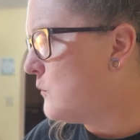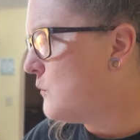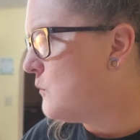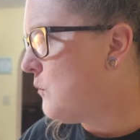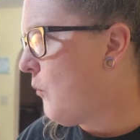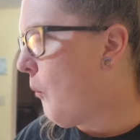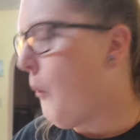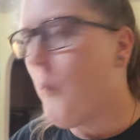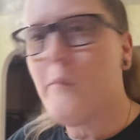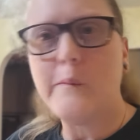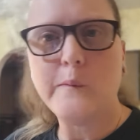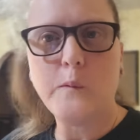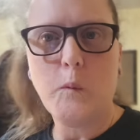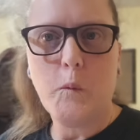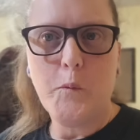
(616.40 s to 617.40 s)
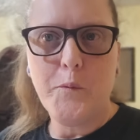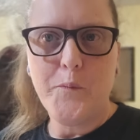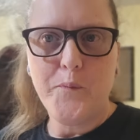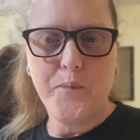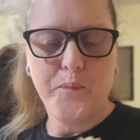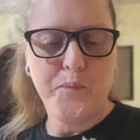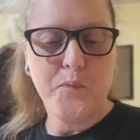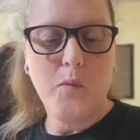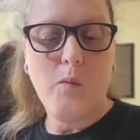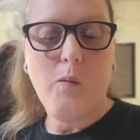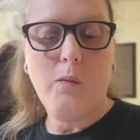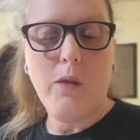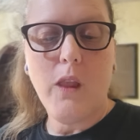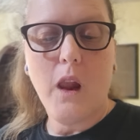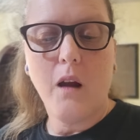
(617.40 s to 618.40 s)

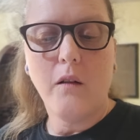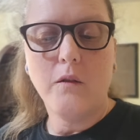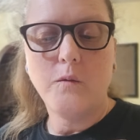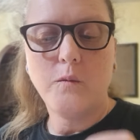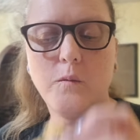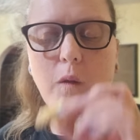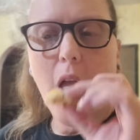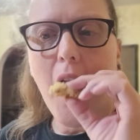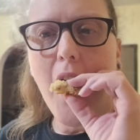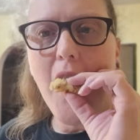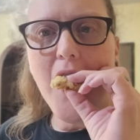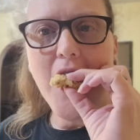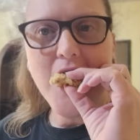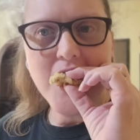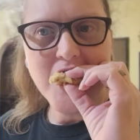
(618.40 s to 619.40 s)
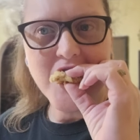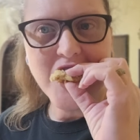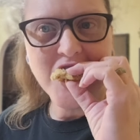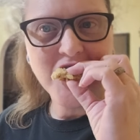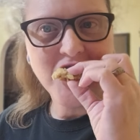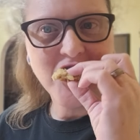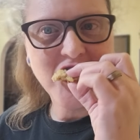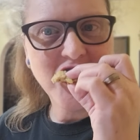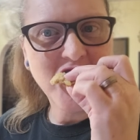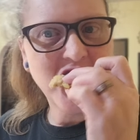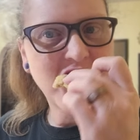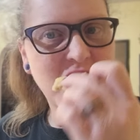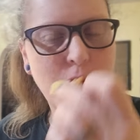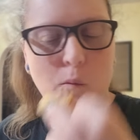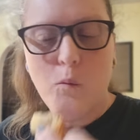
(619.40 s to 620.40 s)

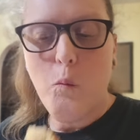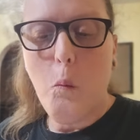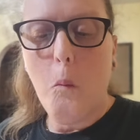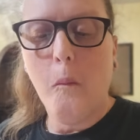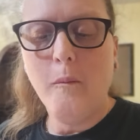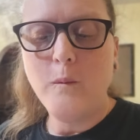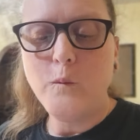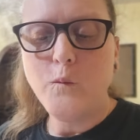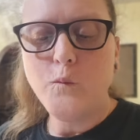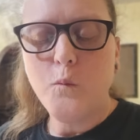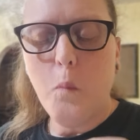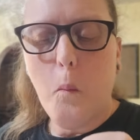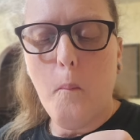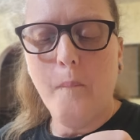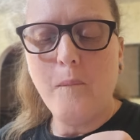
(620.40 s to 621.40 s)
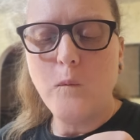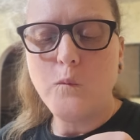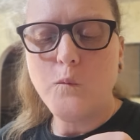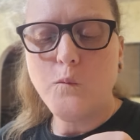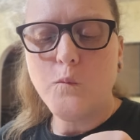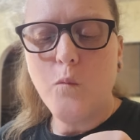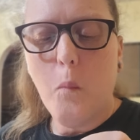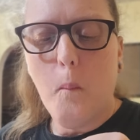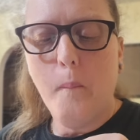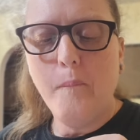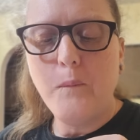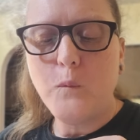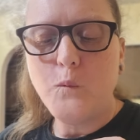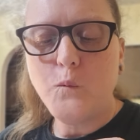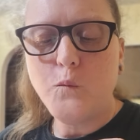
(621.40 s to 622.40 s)

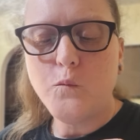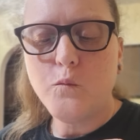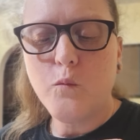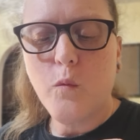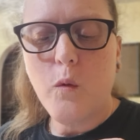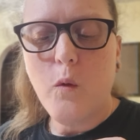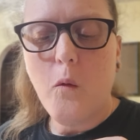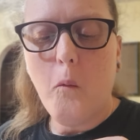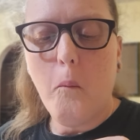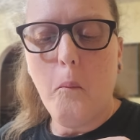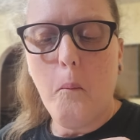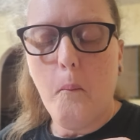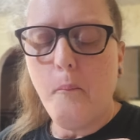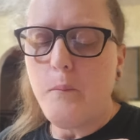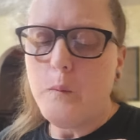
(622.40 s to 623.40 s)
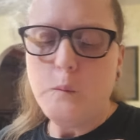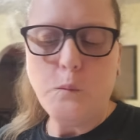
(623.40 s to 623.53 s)
(no one is talking)